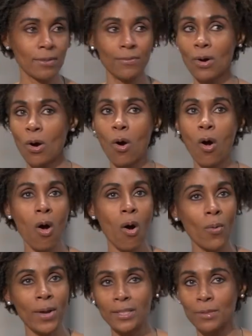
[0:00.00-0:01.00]
I've
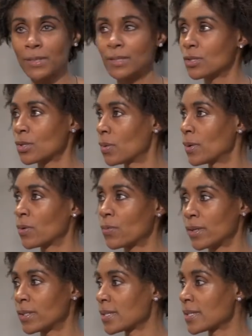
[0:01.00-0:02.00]
always been so
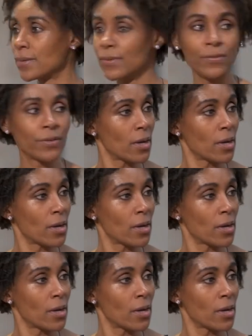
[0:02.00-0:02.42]
inquisitive,